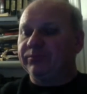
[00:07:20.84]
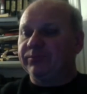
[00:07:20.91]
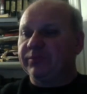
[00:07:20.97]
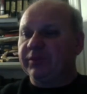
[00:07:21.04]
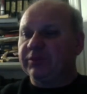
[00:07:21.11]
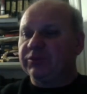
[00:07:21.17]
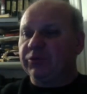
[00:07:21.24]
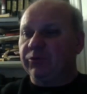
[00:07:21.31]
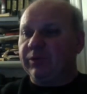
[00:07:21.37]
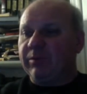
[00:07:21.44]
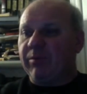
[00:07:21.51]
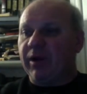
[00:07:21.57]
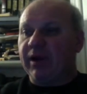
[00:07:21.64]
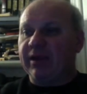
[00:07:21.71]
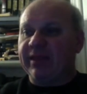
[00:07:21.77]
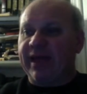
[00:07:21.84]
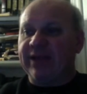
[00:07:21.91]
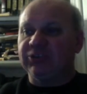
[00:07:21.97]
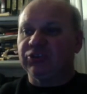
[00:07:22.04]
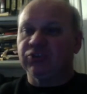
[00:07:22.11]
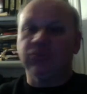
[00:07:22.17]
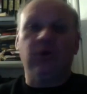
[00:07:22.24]
So we mark that
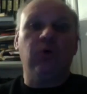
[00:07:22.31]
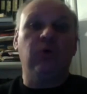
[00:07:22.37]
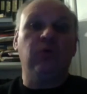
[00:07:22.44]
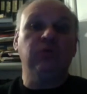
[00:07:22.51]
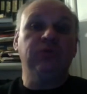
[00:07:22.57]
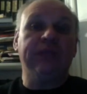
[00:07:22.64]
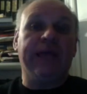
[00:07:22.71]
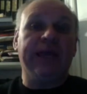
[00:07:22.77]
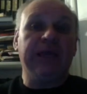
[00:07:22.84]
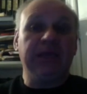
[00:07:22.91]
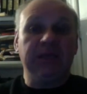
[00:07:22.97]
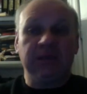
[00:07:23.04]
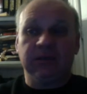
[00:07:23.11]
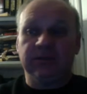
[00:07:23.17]
show today.